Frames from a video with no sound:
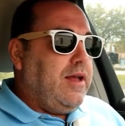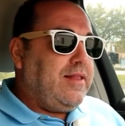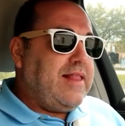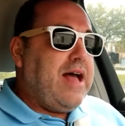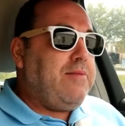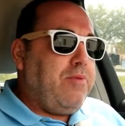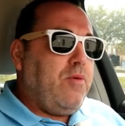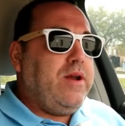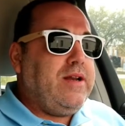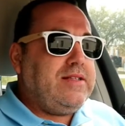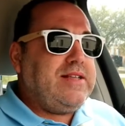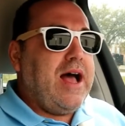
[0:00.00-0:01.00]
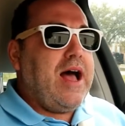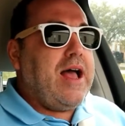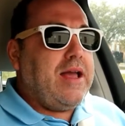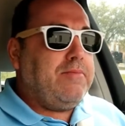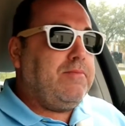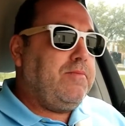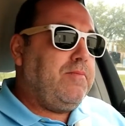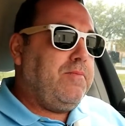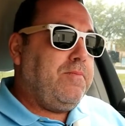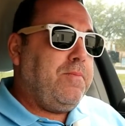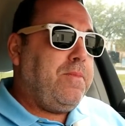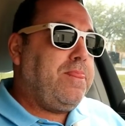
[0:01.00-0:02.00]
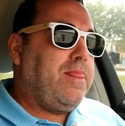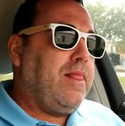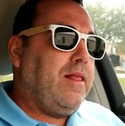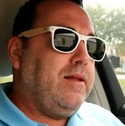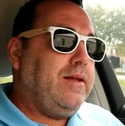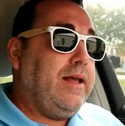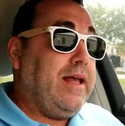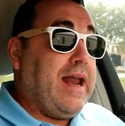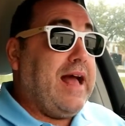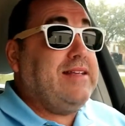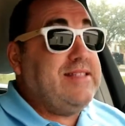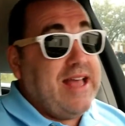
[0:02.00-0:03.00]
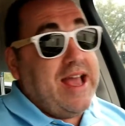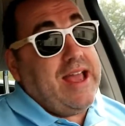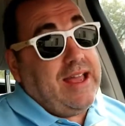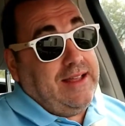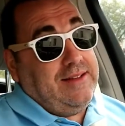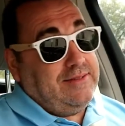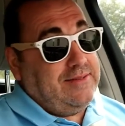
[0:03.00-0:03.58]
at that point in time, and I say